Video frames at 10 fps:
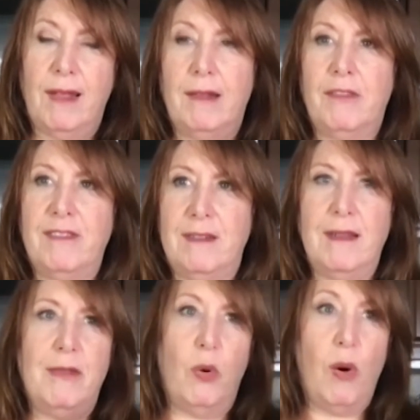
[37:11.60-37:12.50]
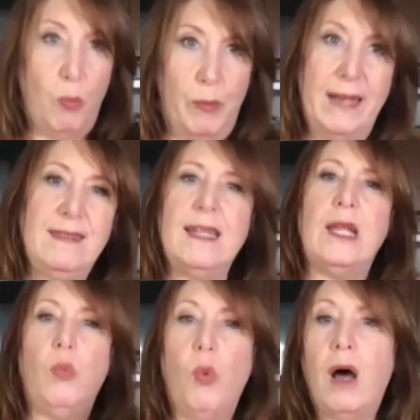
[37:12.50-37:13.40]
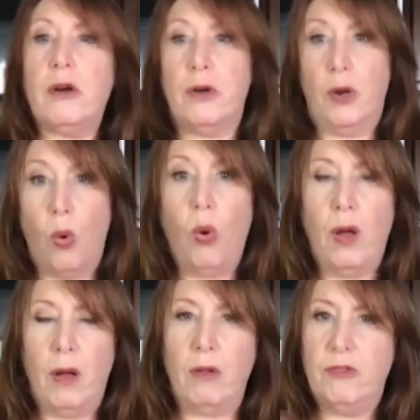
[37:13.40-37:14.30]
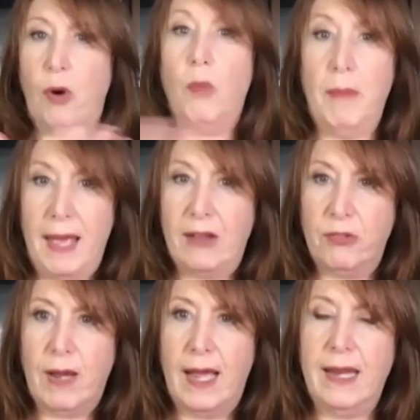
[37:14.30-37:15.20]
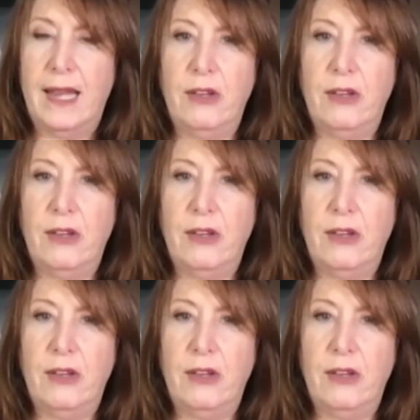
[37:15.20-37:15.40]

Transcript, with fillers: the, the basically water and oil don't mix, right?